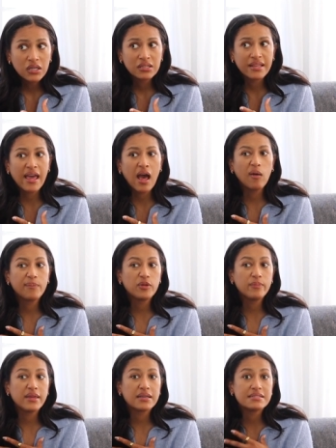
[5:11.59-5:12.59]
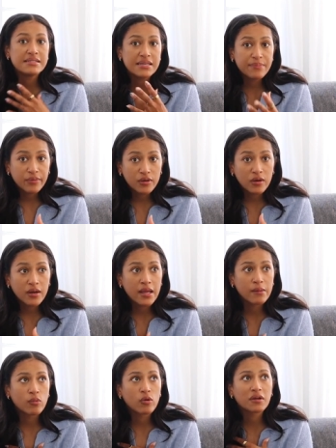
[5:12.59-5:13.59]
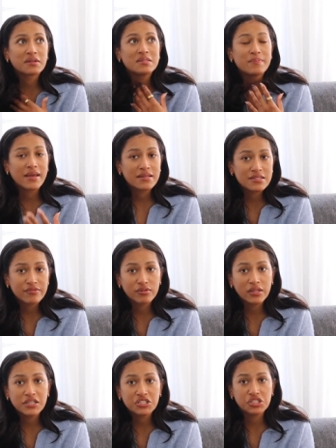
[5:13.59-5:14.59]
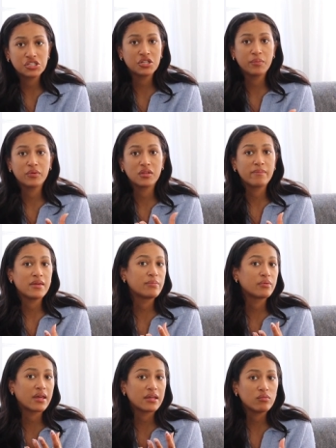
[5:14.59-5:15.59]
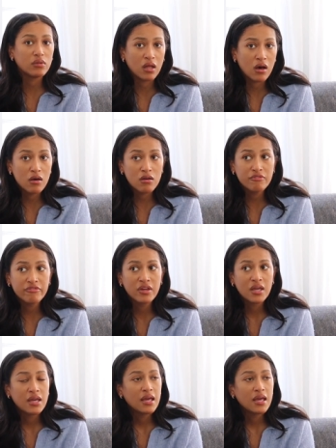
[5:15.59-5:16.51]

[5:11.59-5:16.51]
they help you be in deeper and more expansive relationship with the people that you love,